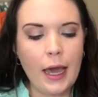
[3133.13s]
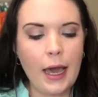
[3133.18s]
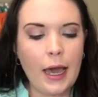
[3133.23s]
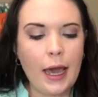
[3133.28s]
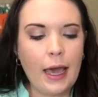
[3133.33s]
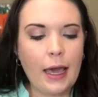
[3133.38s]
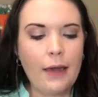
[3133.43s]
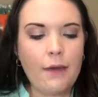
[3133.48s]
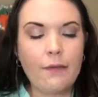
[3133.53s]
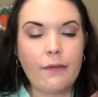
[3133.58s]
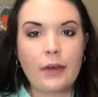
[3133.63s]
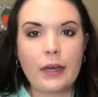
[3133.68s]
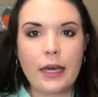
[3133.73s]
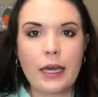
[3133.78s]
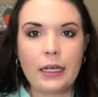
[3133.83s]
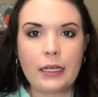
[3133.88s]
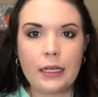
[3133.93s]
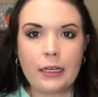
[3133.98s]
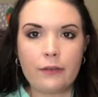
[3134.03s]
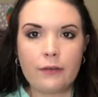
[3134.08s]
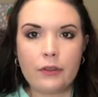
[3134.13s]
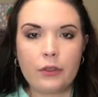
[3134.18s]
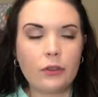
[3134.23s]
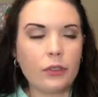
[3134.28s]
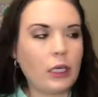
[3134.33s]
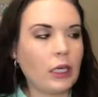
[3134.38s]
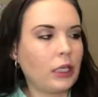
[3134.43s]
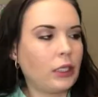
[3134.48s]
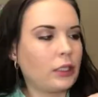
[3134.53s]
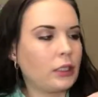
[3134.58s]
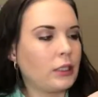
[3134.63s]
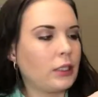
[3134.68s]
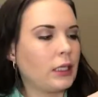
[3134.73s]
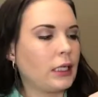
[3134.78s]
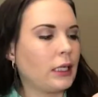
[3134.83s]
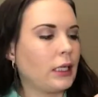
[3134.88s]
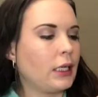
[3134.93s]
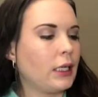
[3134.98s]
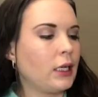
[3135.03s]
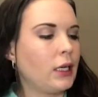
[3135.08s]
I have got a few colors
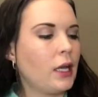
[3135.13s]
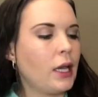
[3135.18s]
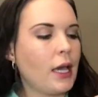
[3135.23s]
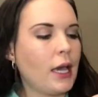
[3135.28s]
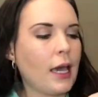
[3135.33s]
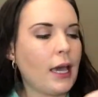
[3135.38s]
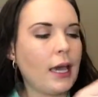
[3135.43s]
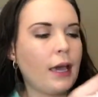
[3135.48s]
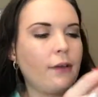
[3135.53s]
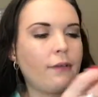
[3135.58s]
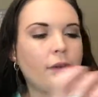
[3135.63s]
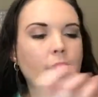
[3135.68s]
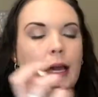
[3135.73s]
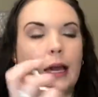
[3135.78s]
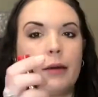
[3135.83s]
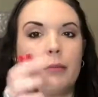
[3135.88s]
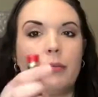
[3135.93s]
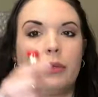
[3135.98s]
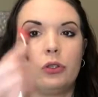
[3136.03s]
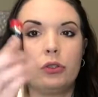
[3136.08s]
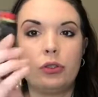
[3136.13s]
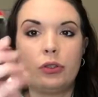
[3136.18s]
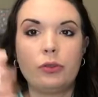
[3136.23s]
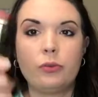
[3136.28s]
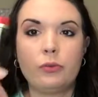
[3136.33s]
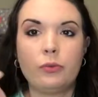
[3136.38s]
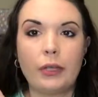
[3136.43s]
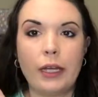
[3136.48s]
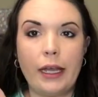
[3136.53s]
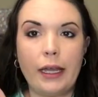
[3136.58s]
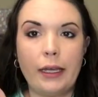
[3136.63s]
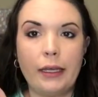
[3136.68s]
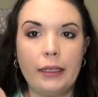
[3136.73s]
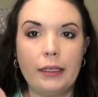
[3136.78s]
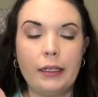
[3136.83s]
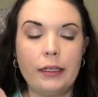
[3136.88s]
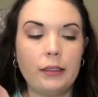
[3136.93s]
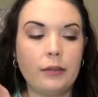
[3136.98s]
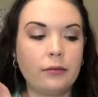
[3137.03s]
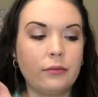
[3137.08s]
here. I have got blue
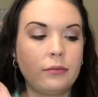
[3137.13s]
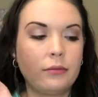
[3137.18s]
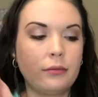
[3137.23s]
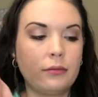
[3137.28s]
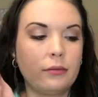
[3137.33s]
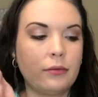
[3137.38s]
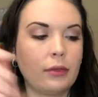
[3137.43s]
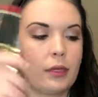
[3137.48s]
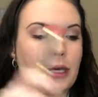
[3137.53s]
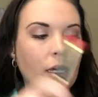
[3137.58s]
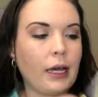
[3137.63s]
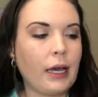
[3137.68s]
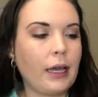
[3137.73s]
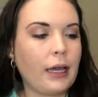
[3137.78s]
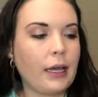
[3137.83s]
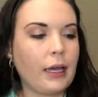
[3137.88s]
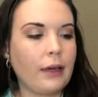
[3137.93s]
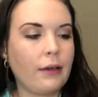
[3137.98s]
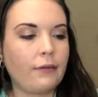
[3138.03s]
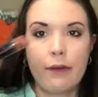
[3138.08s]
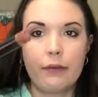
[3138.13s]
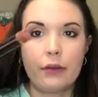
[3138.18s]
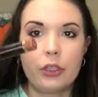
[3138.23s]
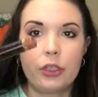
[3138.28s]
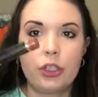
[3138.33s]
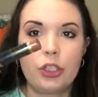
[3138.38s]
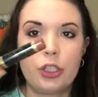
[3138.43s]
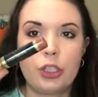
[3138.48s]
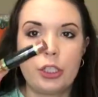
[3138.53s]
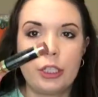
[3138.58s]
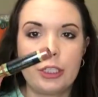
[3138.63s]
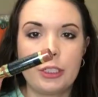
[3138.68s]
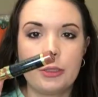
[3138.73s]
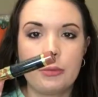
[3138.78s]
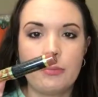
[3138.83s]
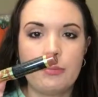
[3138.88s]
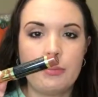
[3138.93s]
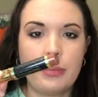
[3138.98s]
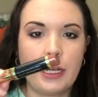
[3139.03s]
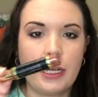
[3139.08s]
red. I have sheer
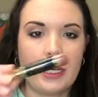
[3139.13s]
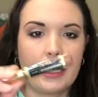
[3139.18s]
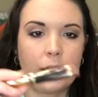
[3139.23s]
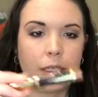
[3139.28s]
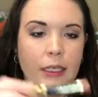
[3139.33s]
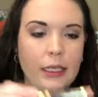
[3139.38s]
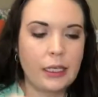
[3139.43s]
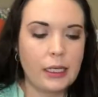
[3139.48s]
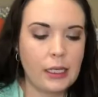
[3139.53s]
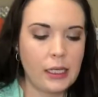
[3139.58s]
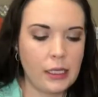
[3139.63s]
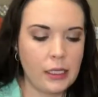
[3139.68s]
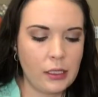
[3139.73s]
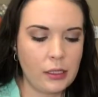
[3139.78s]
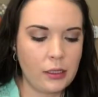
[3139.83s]
berry